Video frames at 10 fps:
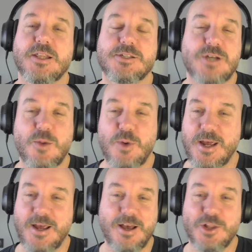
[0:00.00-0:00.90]
the time
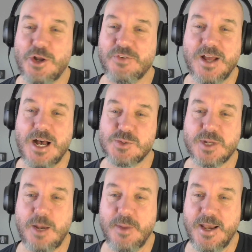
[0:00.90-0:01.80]
where a lot of cars were
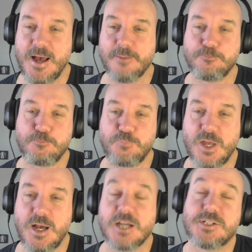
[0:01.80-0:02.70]
coming out.
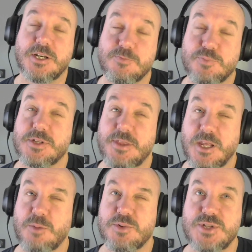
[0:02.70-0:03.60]
Actually, I
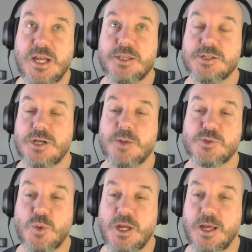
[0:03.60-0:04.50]
think it preceded the
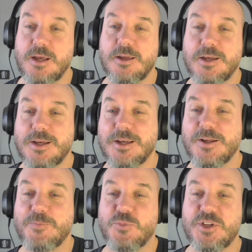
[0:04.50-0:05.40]
times where
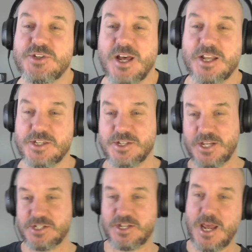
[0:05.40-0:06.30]
you started to
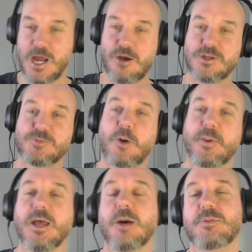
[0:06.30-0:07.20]
see Sierras
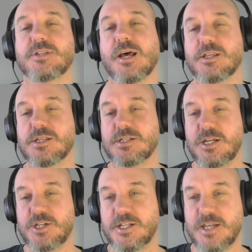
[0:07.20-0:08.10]
popping up, you started to see
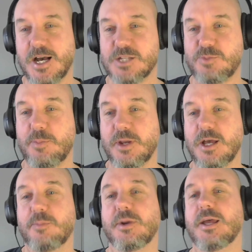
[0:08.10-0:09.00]
GTRs popping
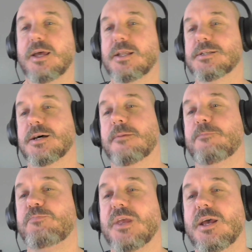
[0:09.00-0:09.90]
up, and
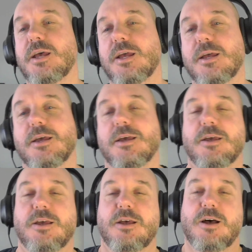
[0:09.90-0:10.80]

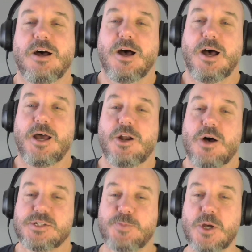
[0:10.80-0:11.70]
I don't know,
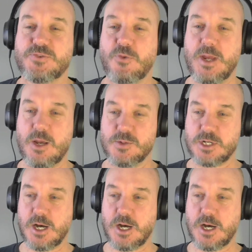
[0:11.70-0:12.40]
I suppose for me it was